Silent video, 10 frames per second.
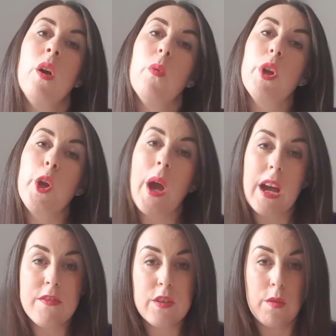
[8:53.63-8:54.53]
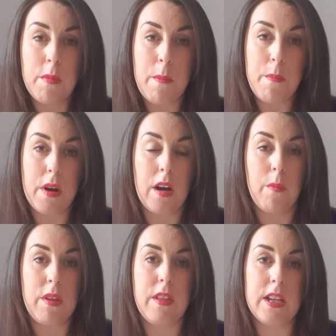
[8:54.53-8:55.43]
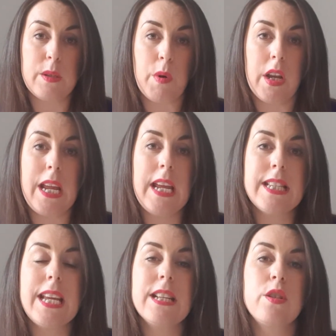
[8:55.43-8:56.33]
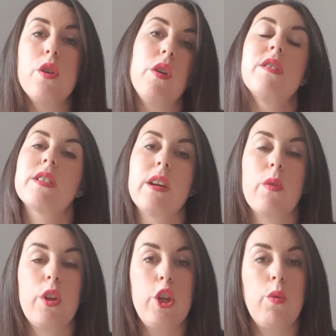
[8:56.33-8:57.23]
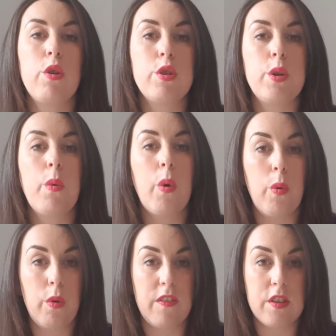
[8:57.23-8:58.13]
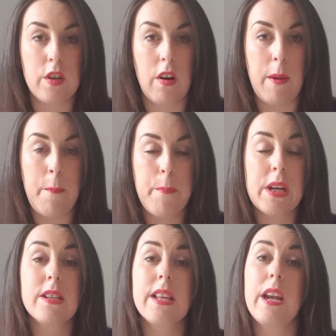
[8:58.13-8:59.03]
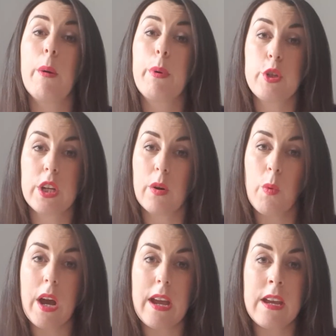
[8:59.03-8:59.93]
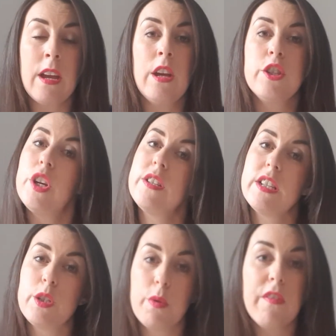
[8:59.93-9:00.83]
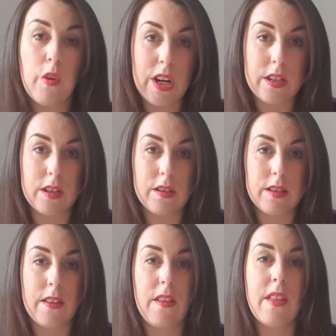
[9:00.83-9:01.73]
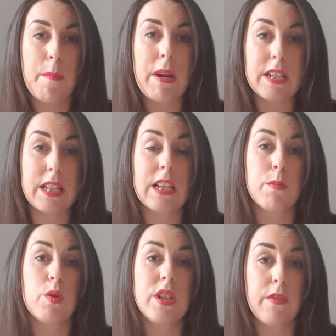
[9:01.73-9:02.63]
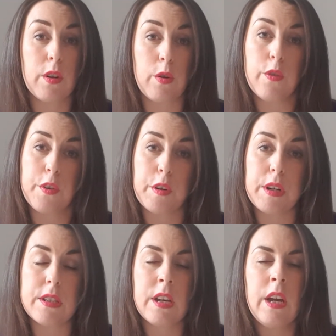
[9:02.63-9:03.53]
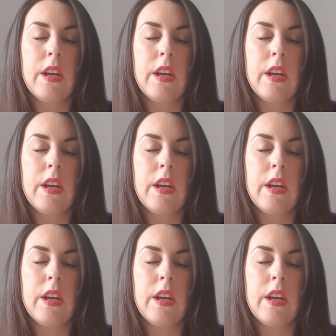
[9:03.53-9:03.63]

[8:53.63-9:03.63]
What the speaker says: What you have to remember with this one is it's not a skill that you can do all of the time, because then our pushing away turns into avoidance, and then that makes things more difficult for us.